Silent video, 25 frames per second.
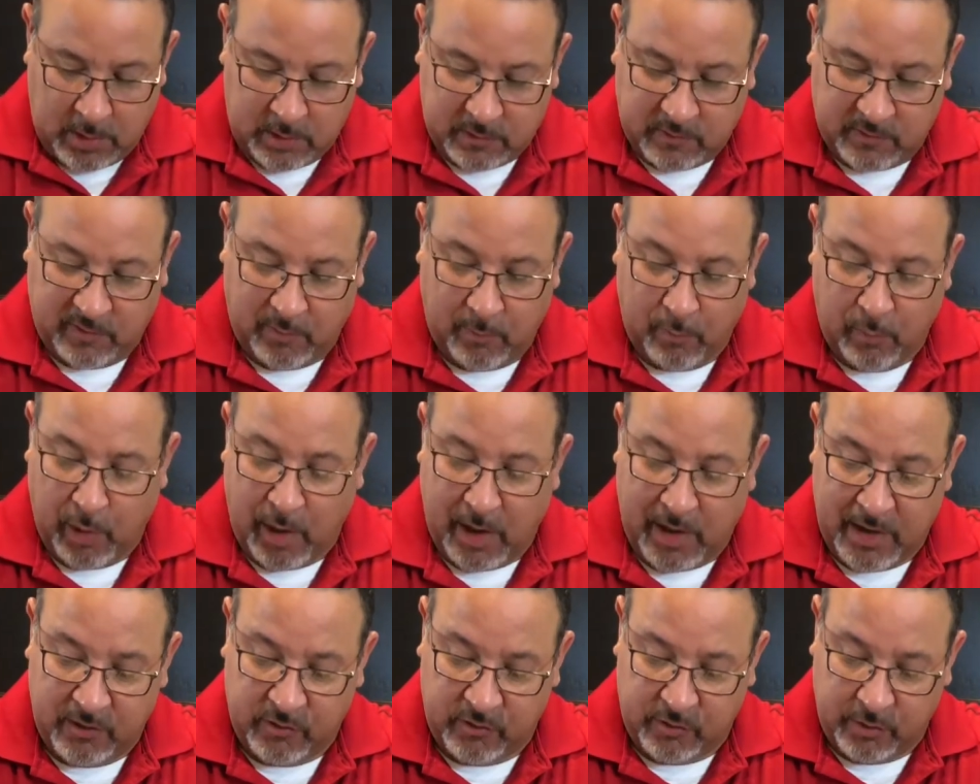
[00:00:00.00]
Some
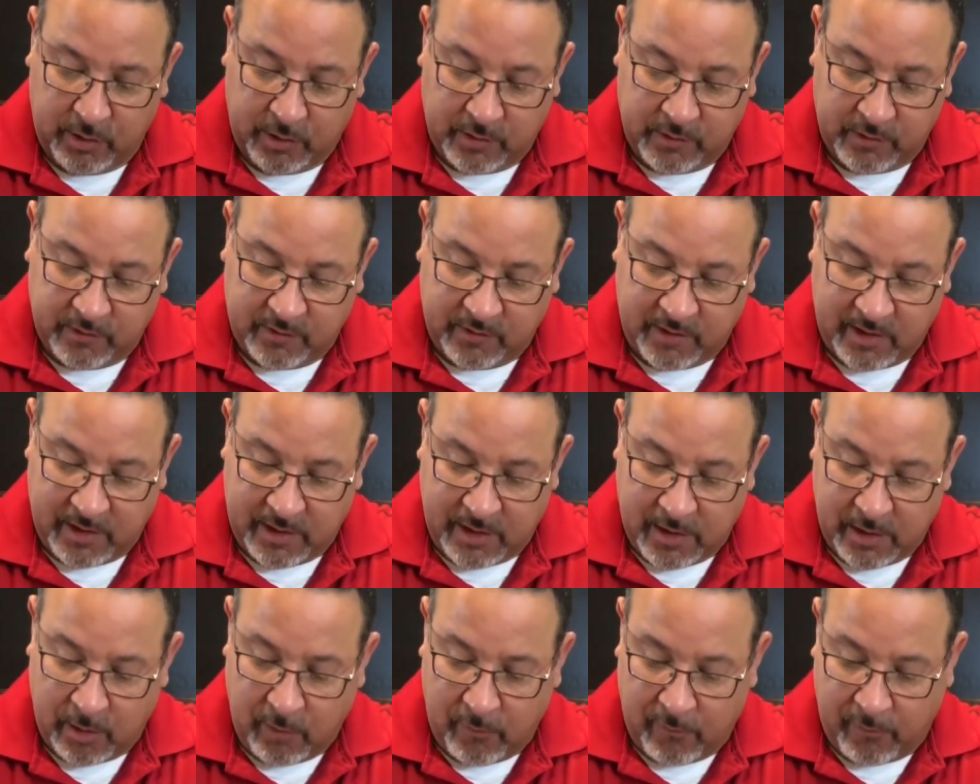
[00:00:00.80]
brines you can set
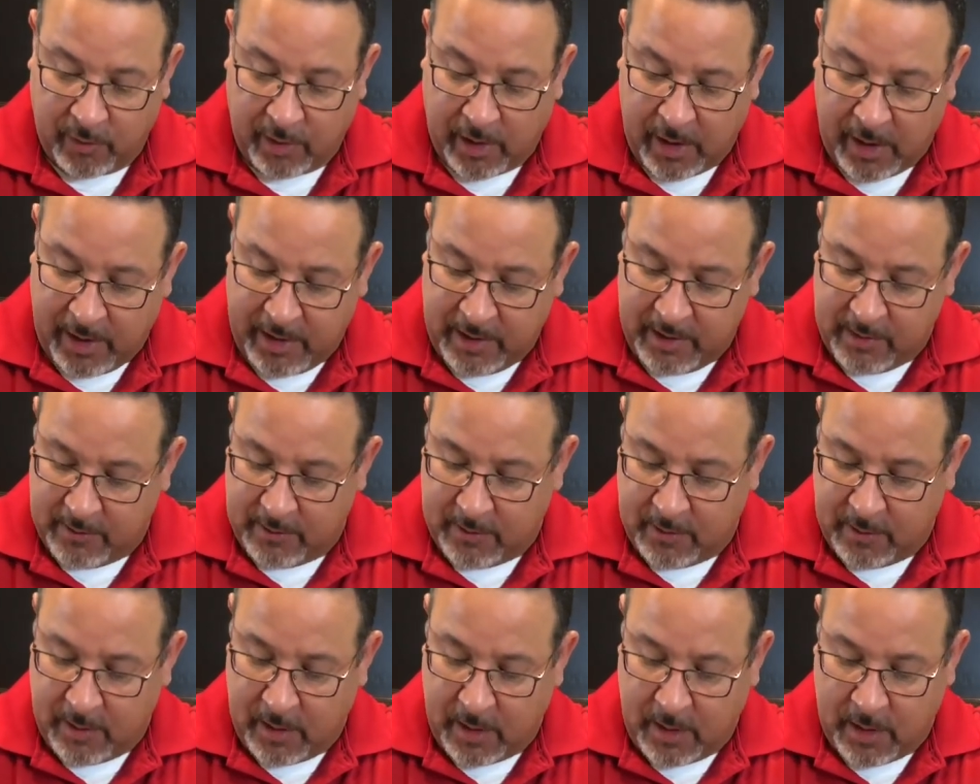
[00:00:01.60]
in overnight.
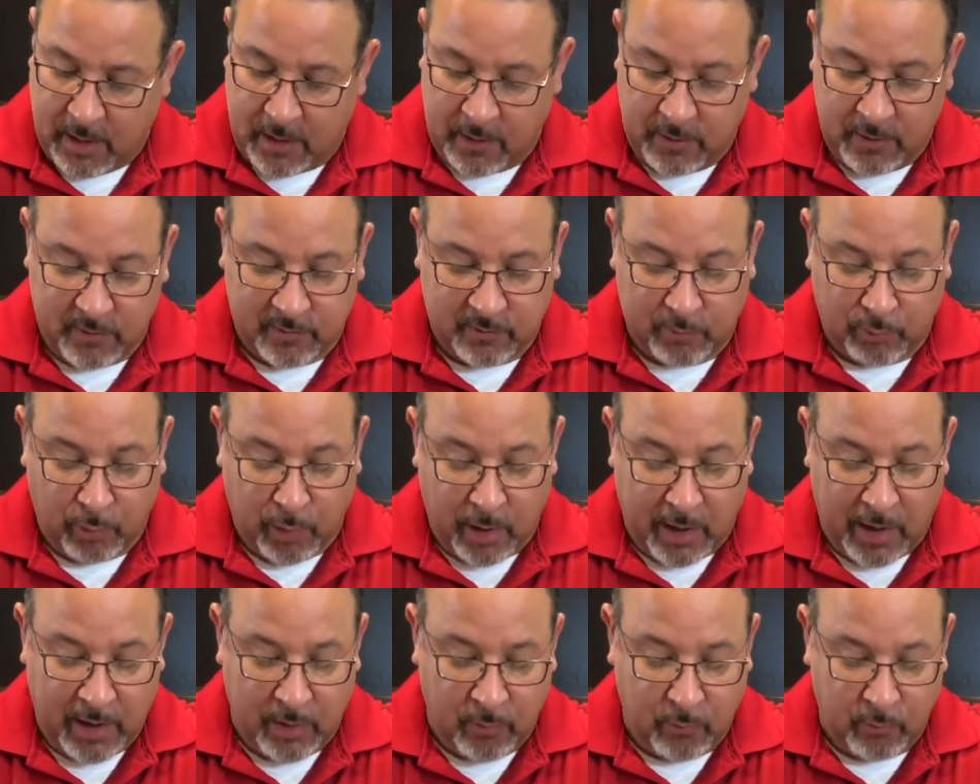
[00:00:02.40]
This
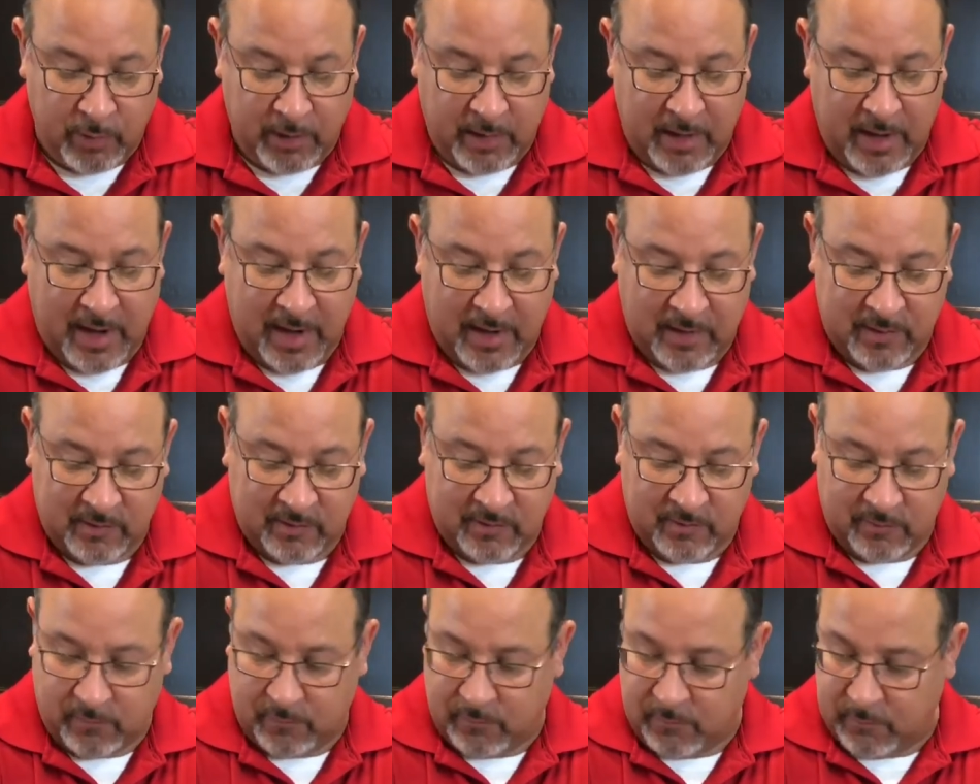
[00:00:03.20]
brine, when it
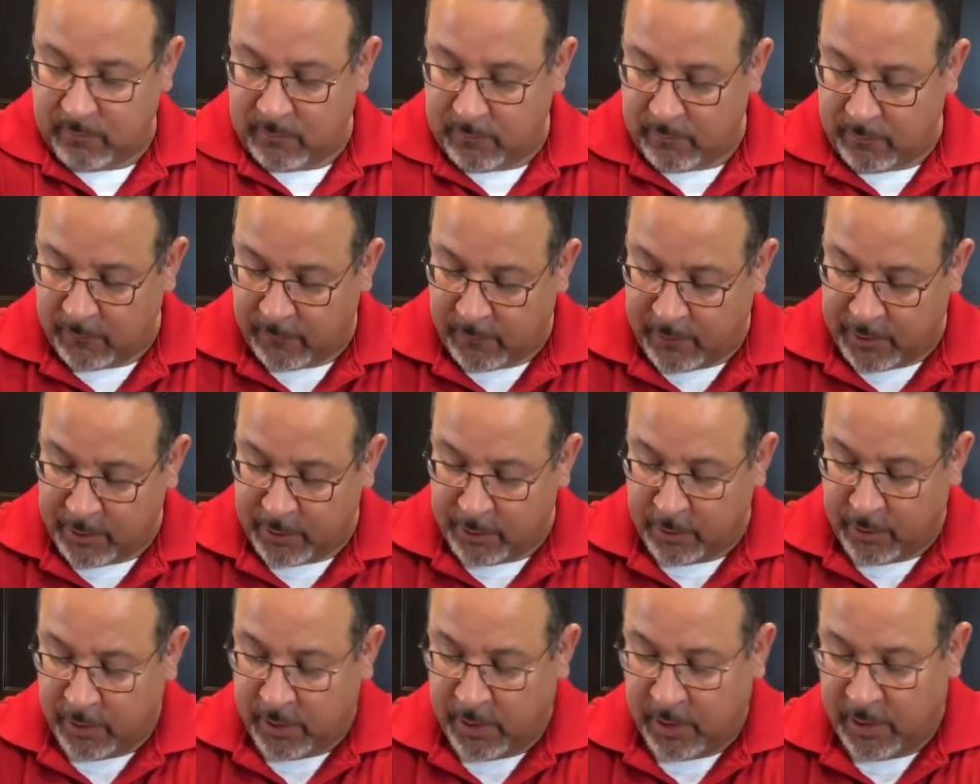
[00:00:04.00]
has
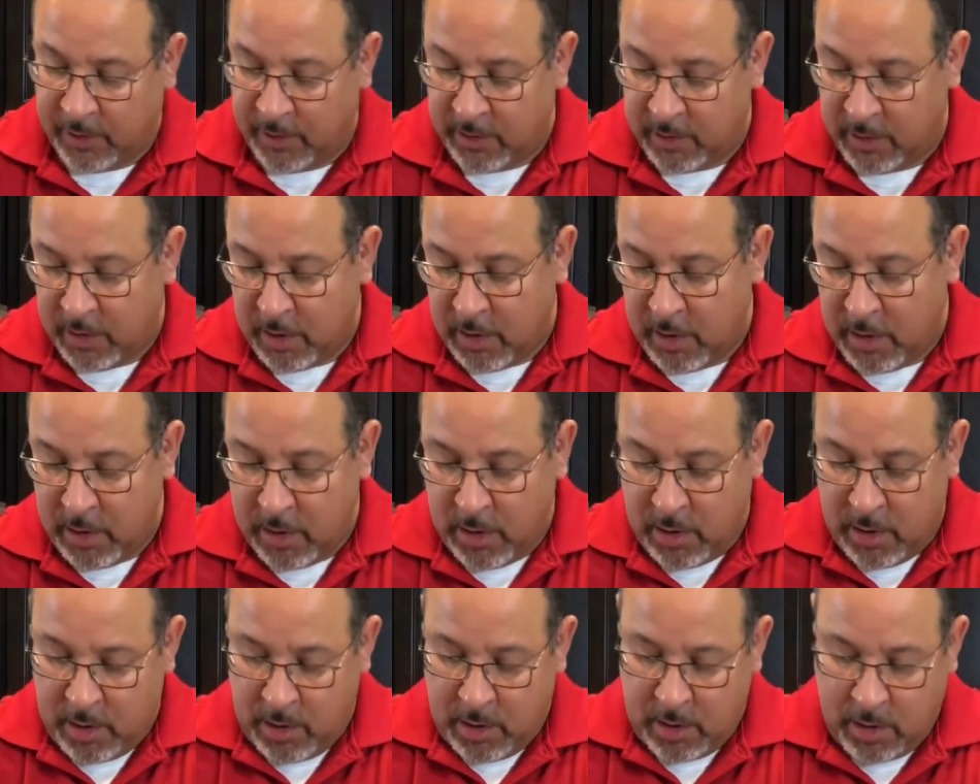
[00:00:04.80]
vinegar in it,
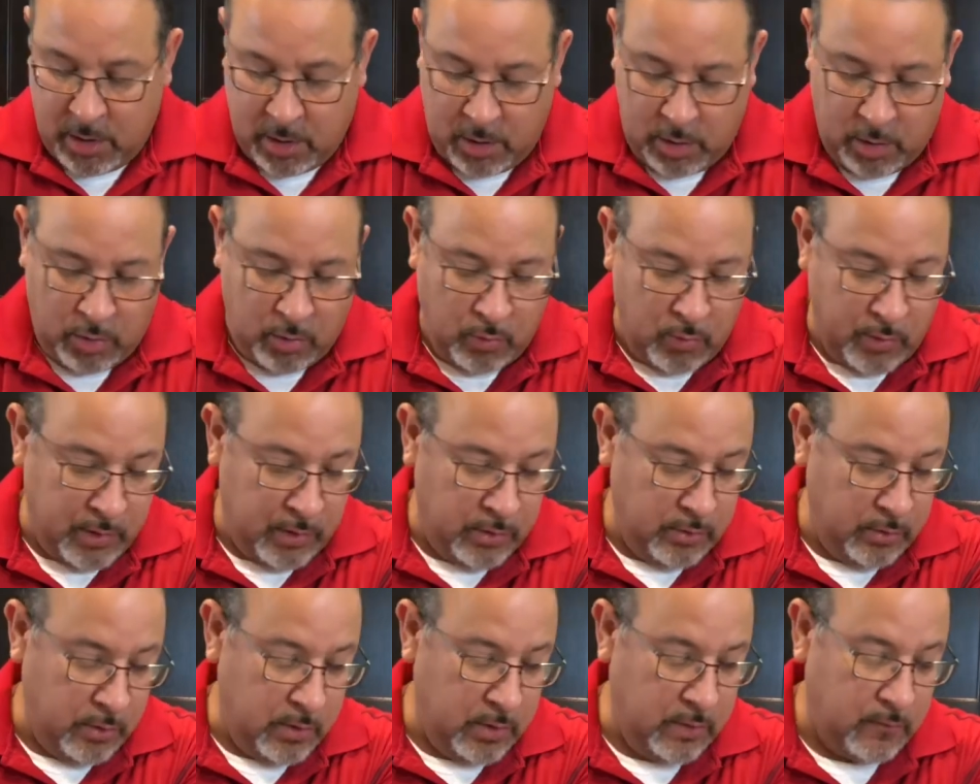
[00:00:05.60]
you
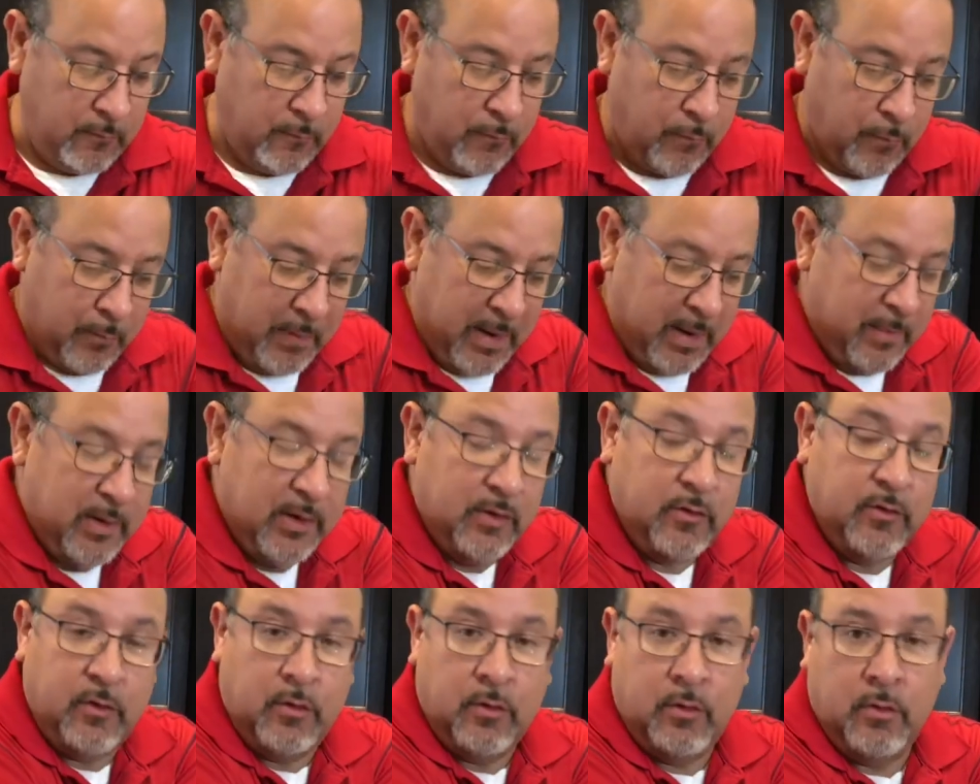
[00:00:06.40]
want to do it for maybe
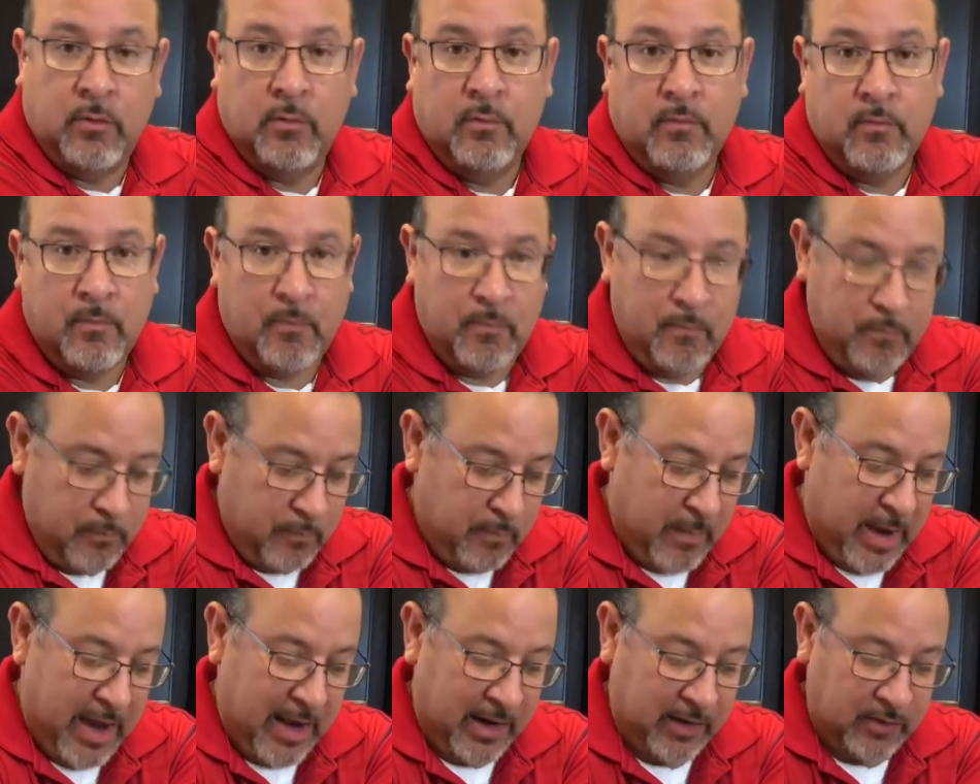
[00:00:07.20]
2,
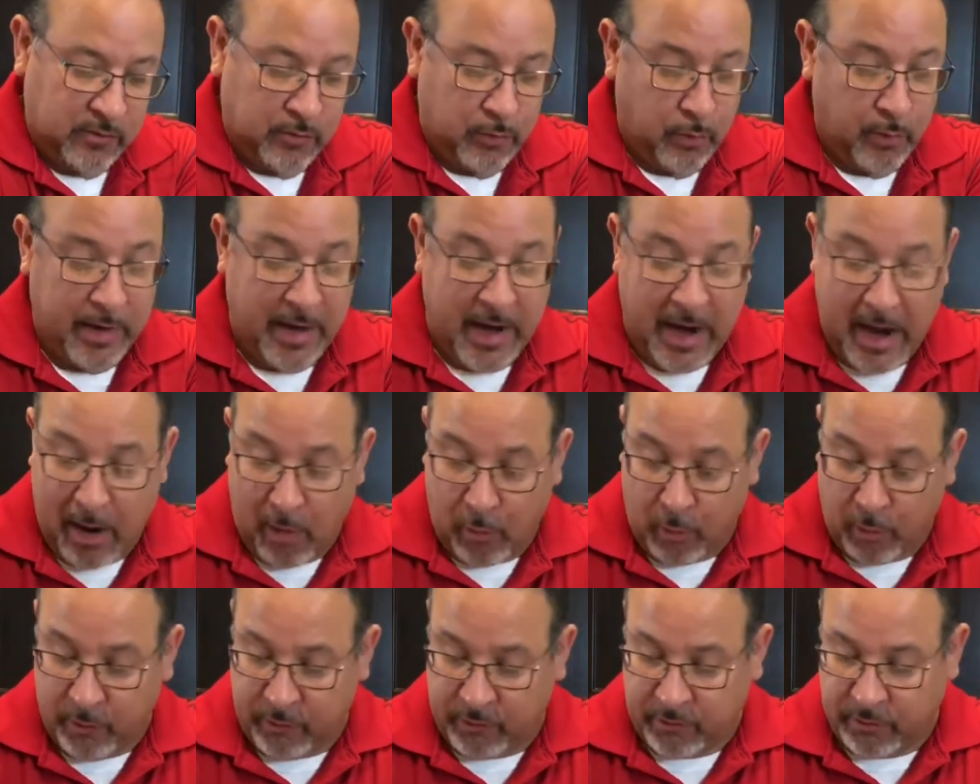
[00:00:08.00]
max 3
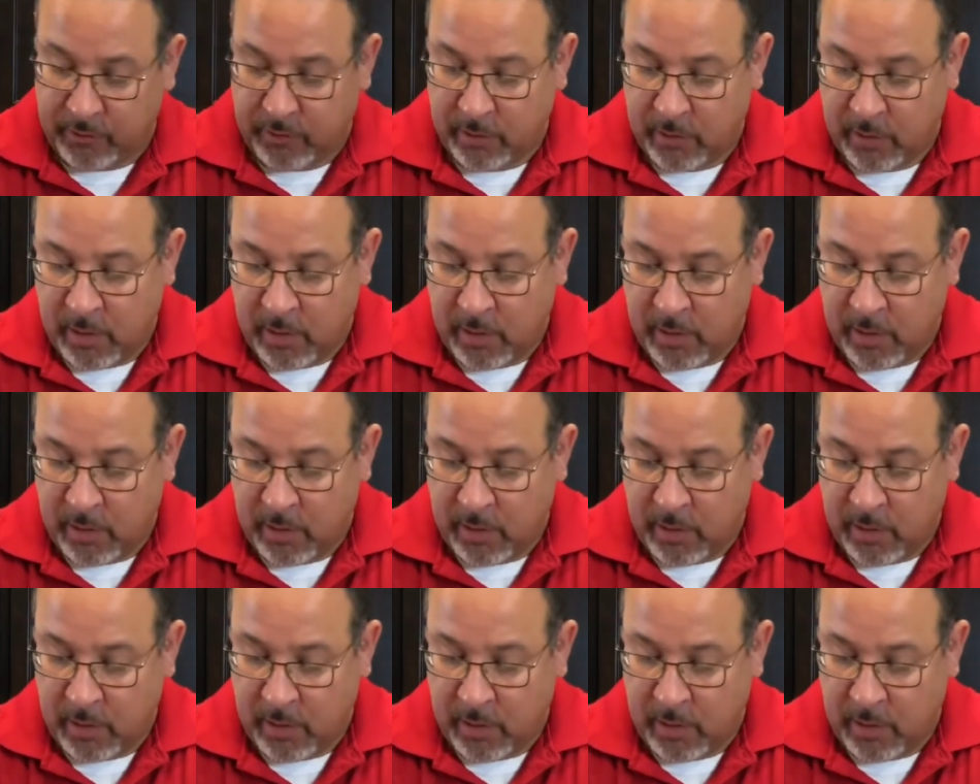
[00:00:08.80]
hours.